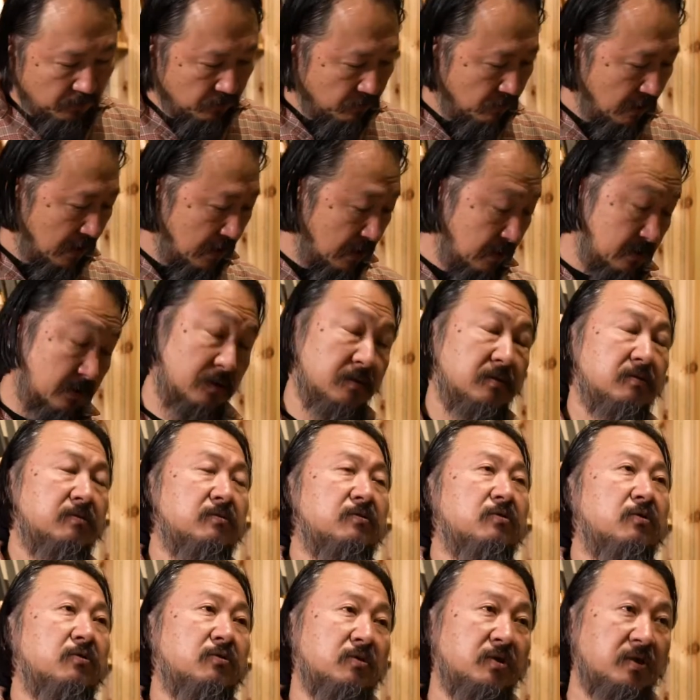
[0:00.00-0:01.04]
Was
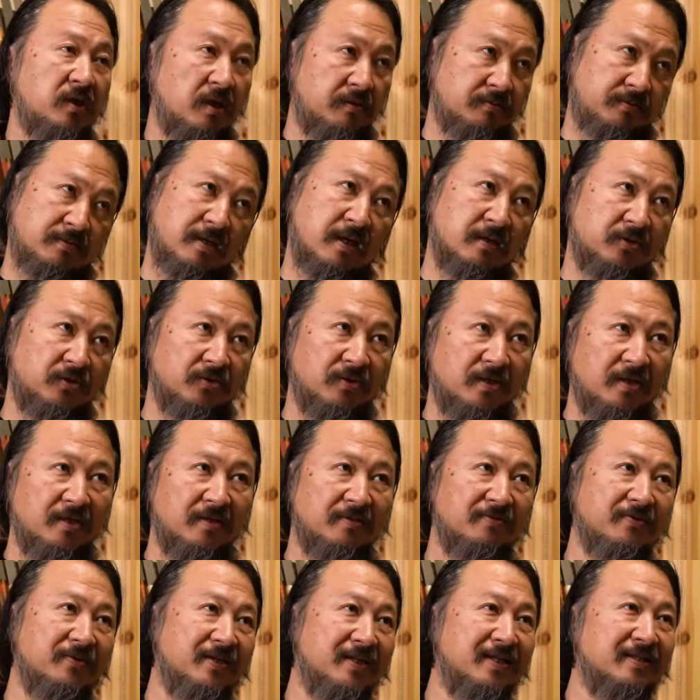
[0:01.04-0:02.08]
not chef actually.
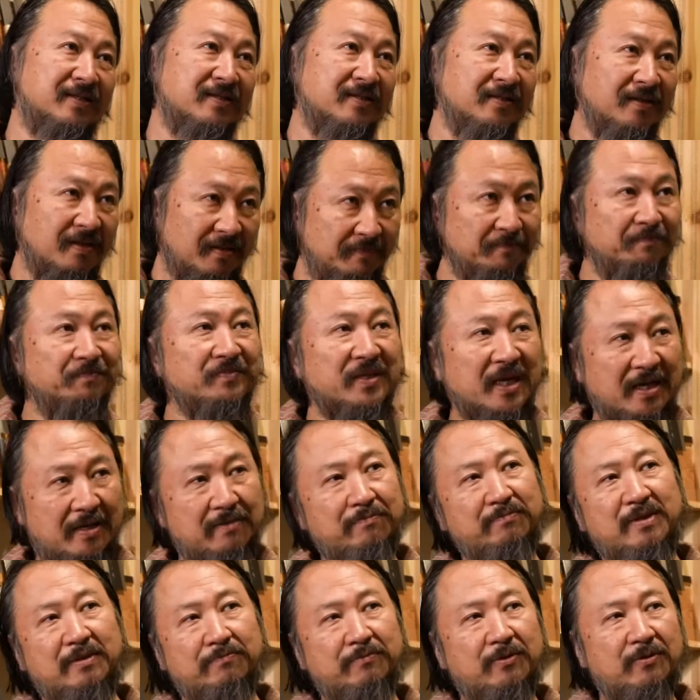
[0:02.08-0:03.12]
Was,
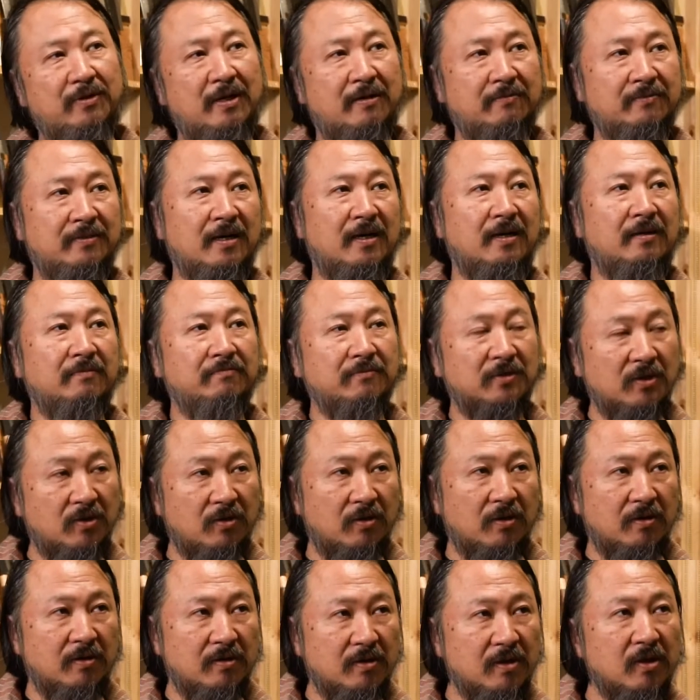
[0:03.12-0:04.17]
people love that
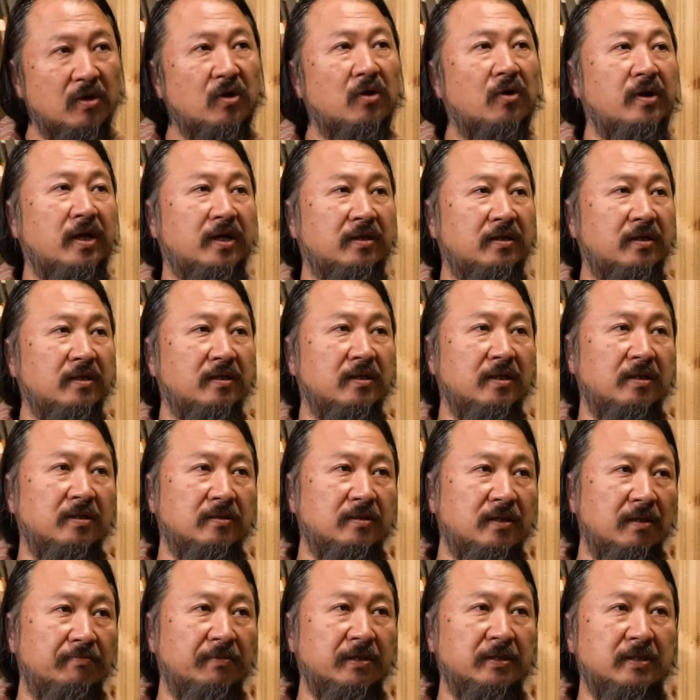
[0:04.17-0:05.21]
collecting the
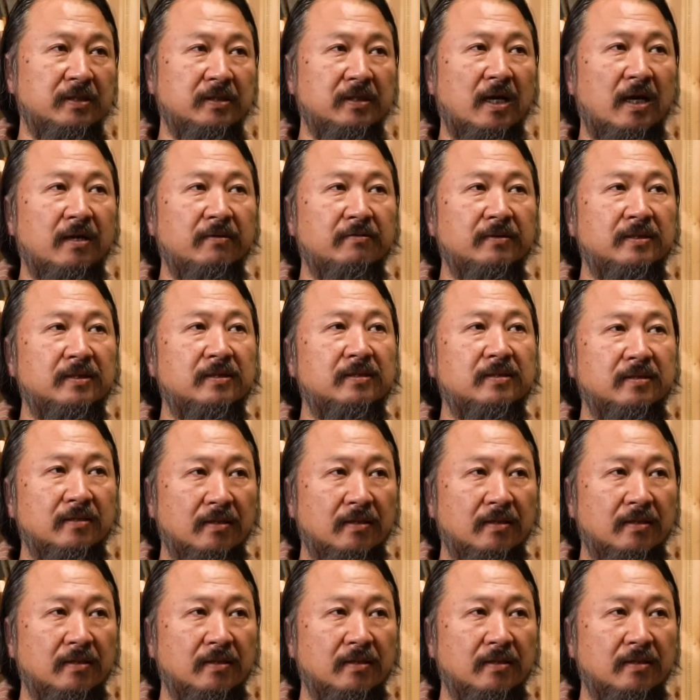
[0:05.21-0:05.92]
Japanese knives.